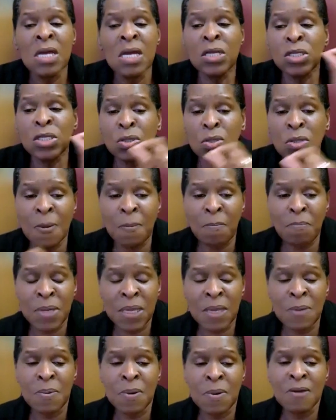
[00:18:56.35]
So the
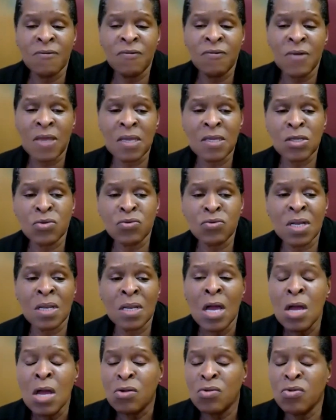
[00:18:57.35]
people of Israel,
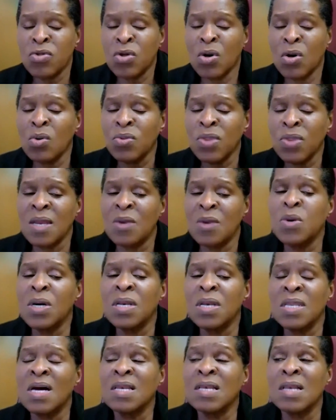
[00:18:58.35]
though they were
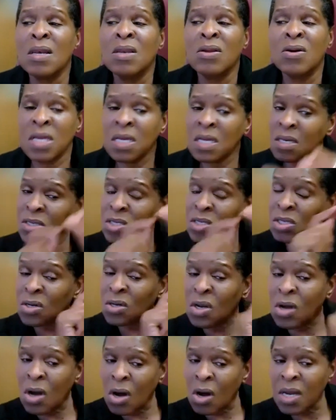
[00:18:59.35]
not looking to
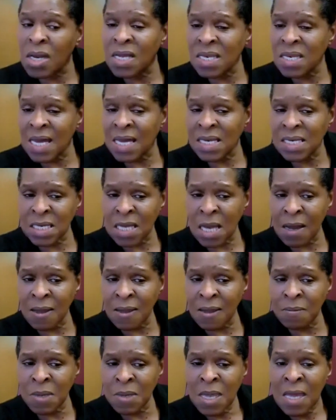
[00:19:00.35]
God at that
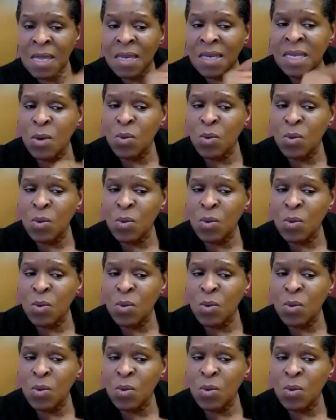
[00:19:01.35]
time, they